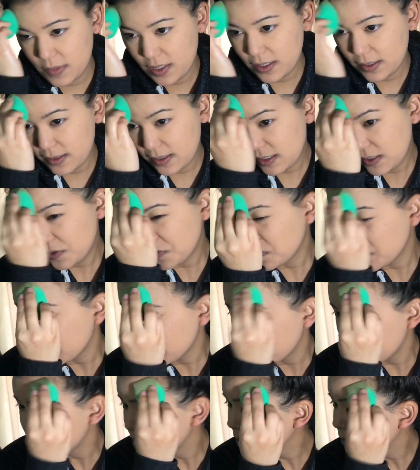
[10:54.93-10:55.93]
Because this
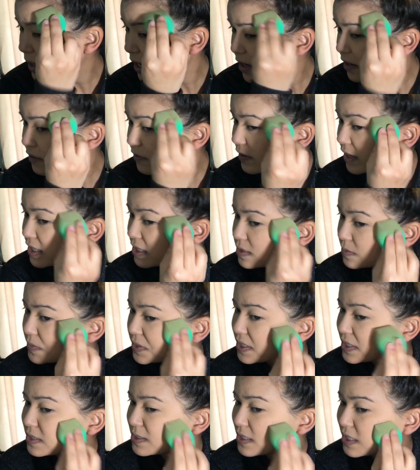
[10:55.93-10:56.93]
really mattifies
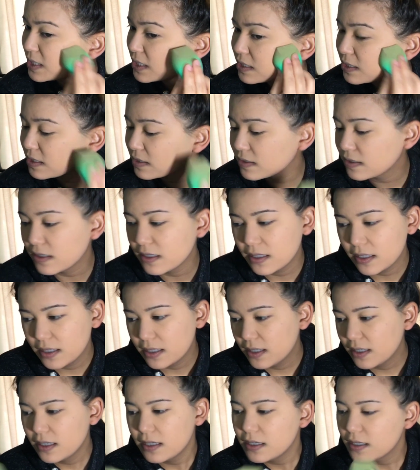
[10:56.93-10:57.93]
my skin, and
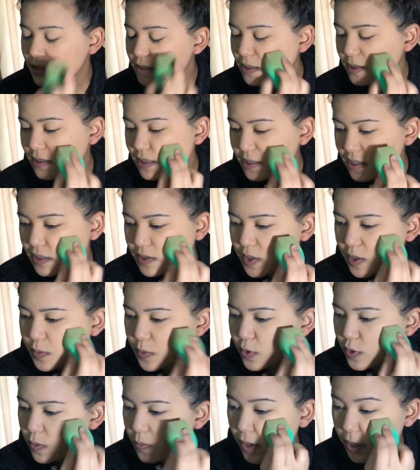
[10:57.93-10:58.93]
since these are
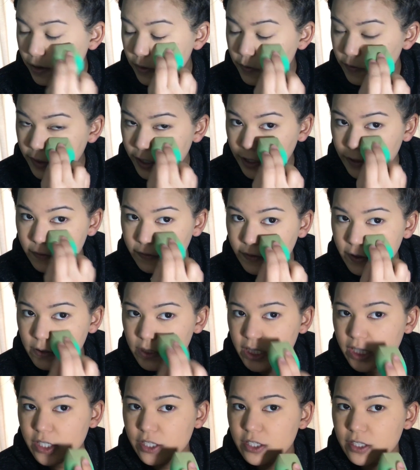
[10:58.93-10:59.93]
both mattifying
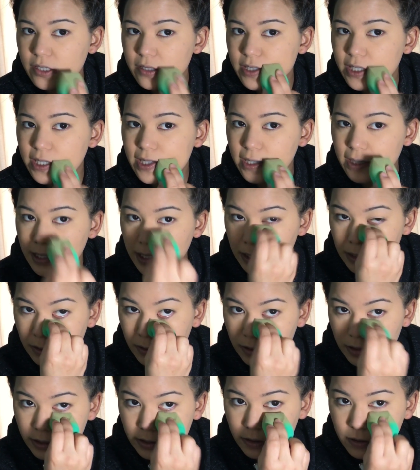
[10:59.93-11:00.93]
foundations, it can get
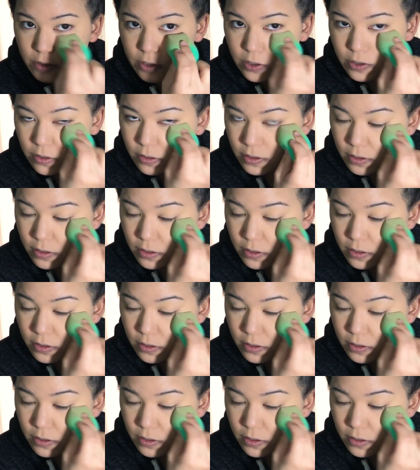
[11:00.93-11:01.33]
a little